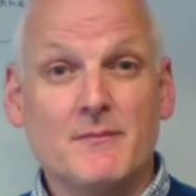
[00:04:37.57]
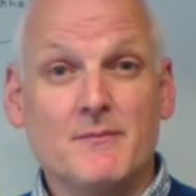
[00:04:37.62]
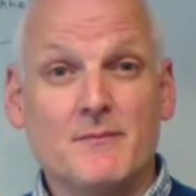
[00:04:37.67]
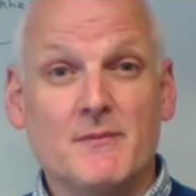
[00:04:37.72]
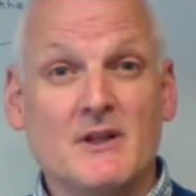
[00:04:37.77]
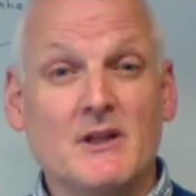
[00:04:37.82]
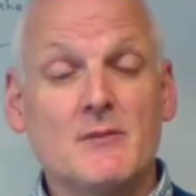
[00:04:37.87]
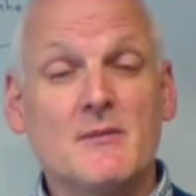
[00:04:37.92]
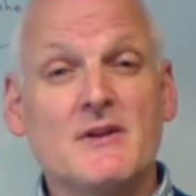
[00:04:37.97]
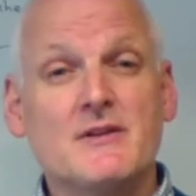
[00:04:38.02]

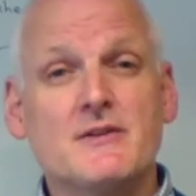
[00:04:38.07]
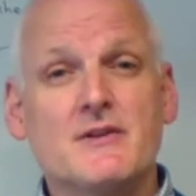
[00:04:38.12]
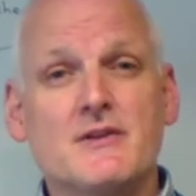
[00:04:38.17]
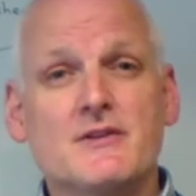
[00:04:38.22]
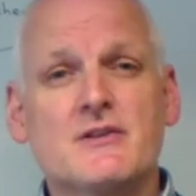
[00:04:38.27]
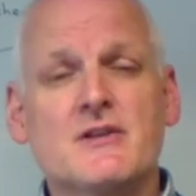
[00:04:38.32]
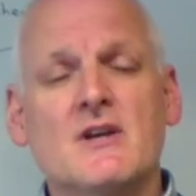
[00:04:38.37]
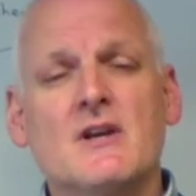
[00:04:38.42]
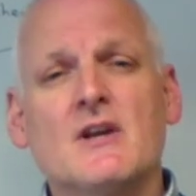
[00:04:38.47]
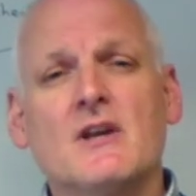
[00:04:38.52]

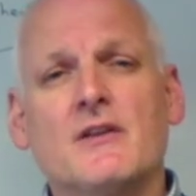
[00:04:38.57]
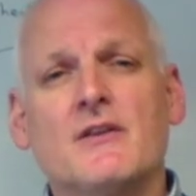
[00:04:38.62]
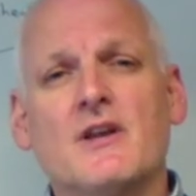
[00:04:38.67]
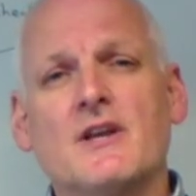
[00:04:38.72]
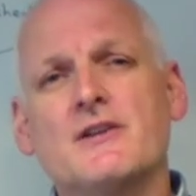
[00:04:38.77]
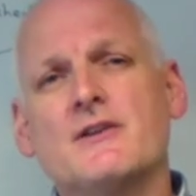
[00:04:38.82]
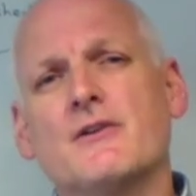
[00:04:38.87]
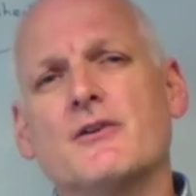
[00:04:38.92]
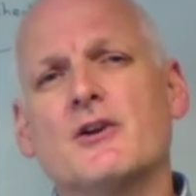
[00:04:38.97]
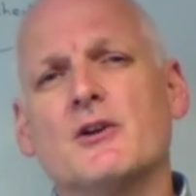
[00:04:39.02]
millimeters,
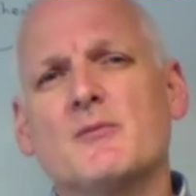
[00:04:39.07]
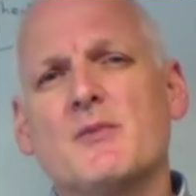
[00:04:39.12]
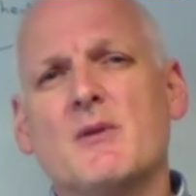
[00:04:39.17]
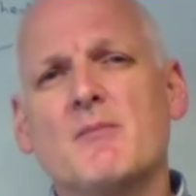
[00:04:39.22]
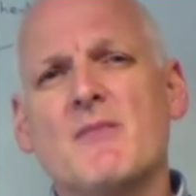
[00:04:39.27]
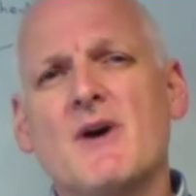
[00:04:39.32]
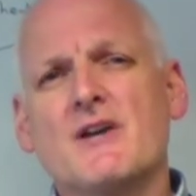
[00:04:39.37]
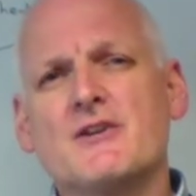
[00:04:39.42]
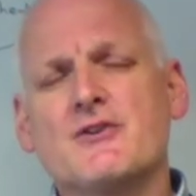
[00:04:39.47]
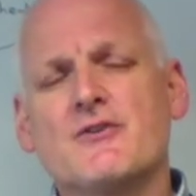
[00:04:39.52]
then you're going to be
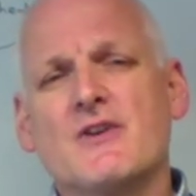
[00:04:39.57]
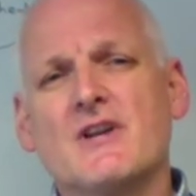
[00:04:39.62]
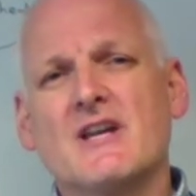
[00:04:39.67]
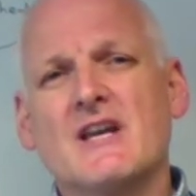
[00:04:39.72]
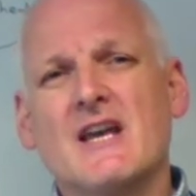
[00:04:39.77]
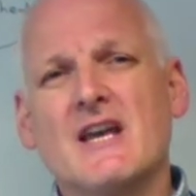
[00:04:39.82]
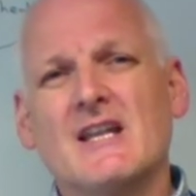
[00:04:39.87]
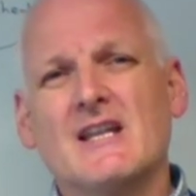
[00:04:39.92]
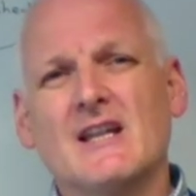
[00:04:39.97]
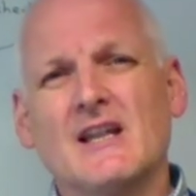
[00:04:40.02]
measuring
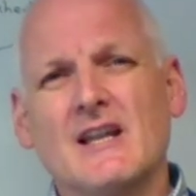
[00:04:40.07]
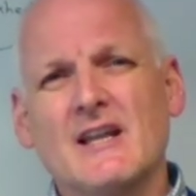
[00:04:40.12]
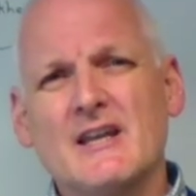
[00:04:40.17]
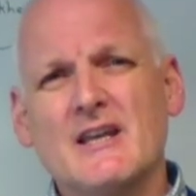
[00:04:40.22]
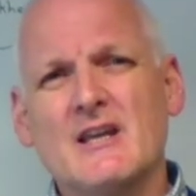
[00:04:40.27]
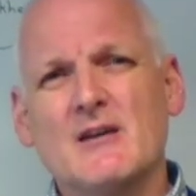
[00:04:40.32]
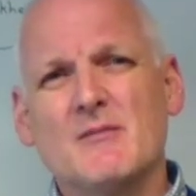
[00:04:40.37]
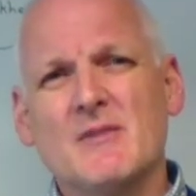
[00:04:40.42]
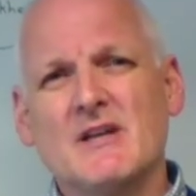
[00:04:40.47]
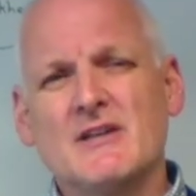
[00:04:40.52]
in
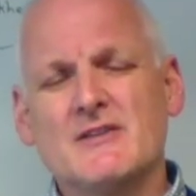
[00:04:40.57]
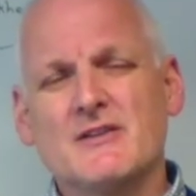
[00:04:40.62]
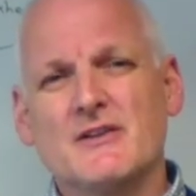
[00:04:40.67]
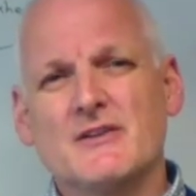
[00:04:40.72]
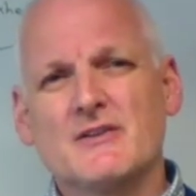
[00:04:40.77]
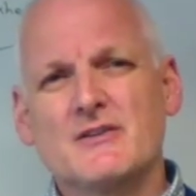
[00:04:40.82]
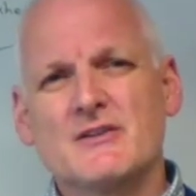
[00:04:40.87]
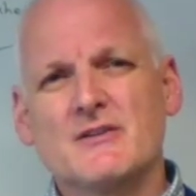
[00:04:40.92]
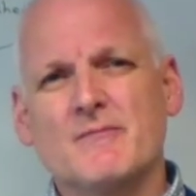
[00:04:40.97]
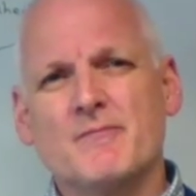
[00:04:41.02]
linear
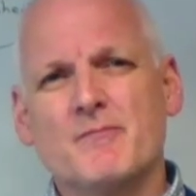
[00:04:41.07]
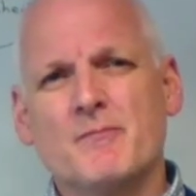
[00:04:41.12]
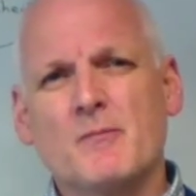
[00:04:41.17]
meters.